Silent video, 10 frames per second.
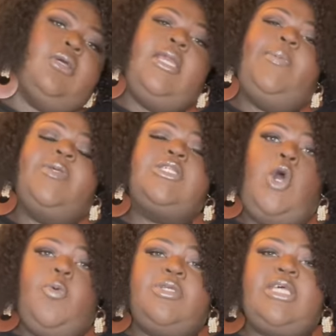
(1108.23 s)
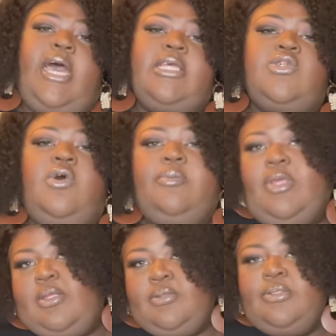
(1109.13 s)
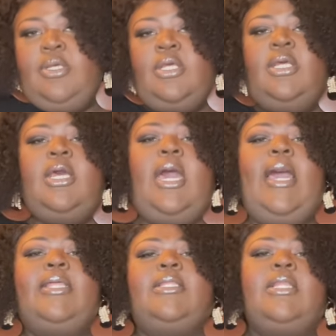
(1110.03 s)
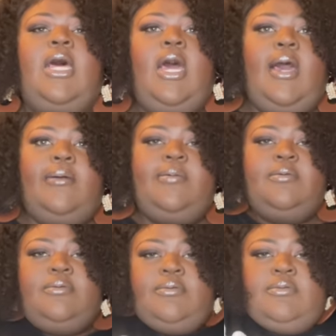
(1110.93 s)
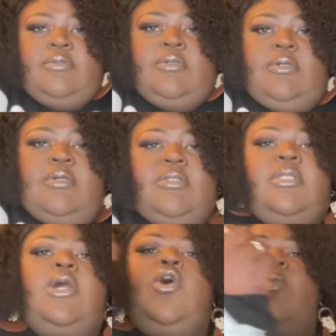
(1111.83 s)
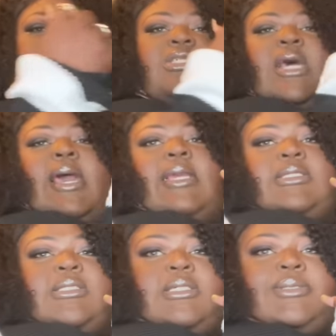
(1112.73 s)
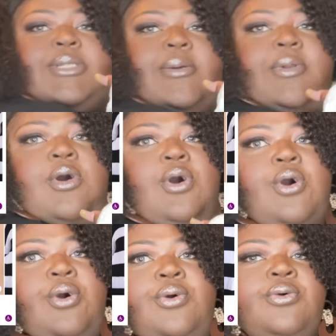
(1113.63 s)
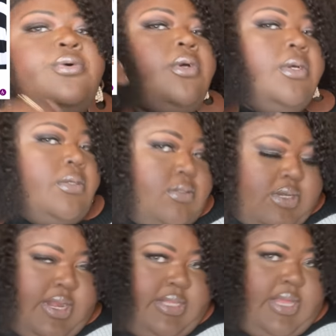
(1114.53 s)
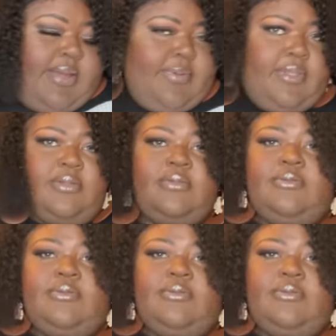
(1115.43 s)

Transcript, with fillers: if it's oversized on me. I love the oversizedness of it all. I love it.